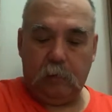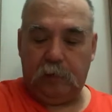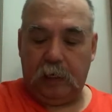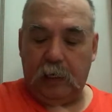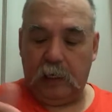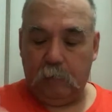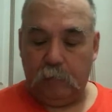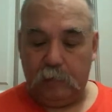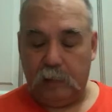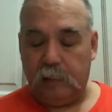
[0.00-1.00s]
think anyone
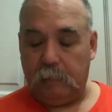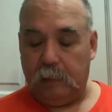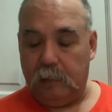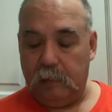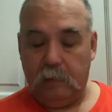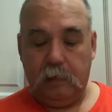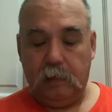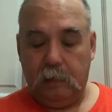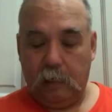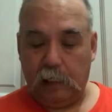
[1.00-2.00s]
does. I mean,
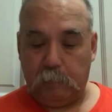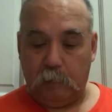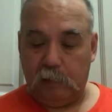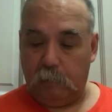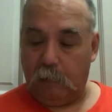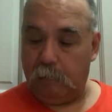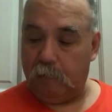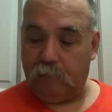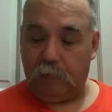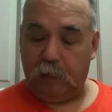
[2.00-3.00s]
I suppose there might be a
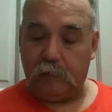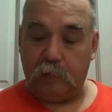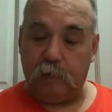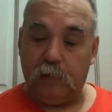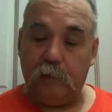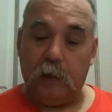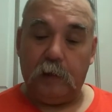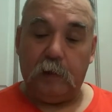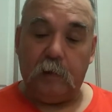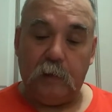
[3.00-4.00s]
flexer or two out
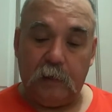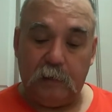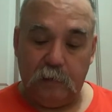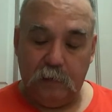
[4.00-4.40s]
there that